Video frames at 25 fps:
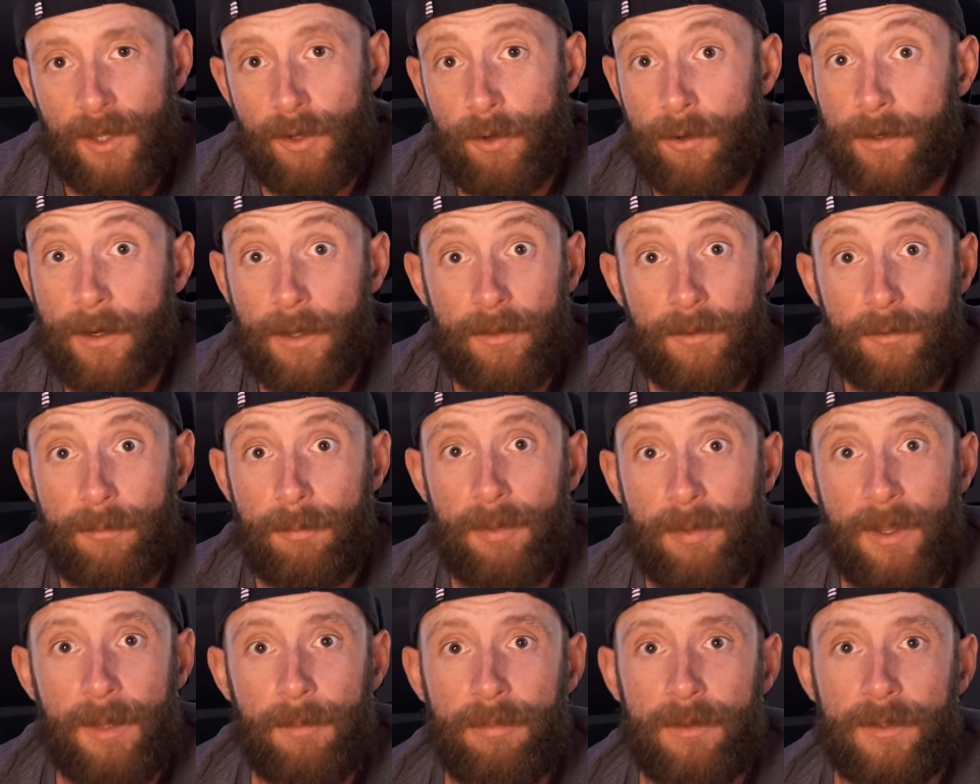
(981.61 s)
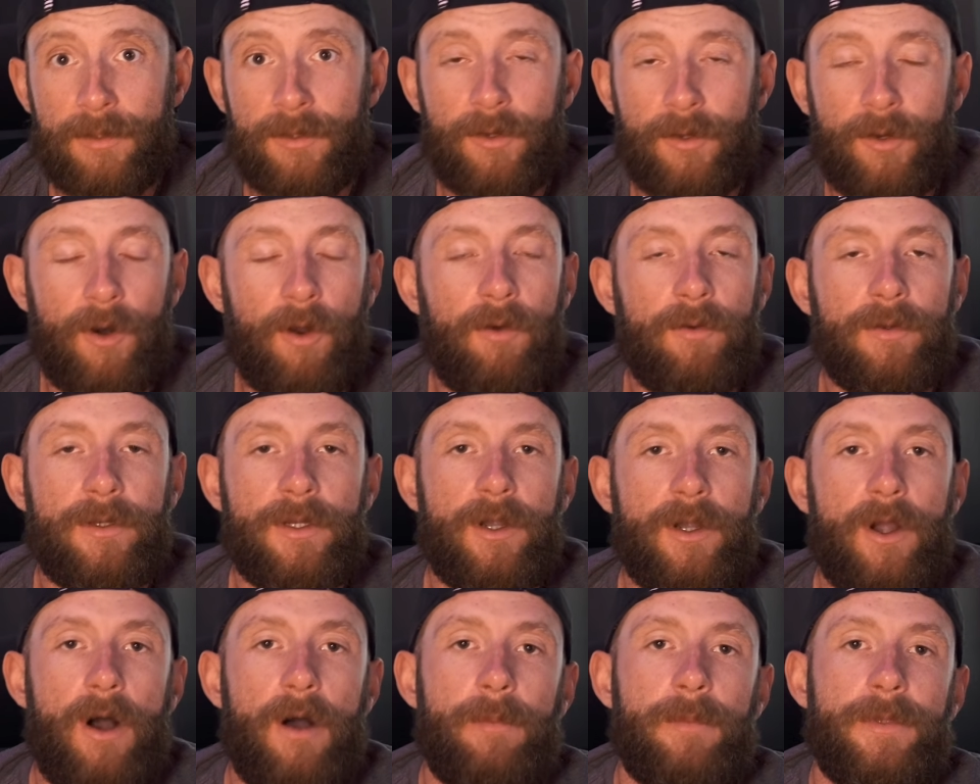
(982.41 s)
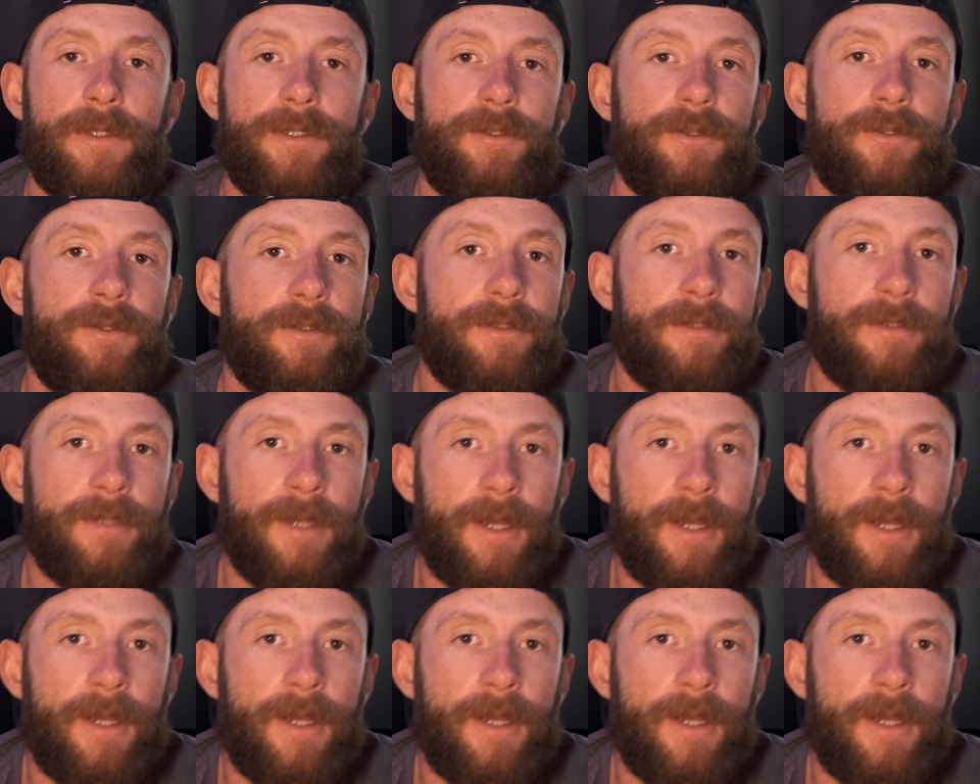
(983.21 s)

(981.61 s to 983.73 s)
or other people, you know, in the comments, just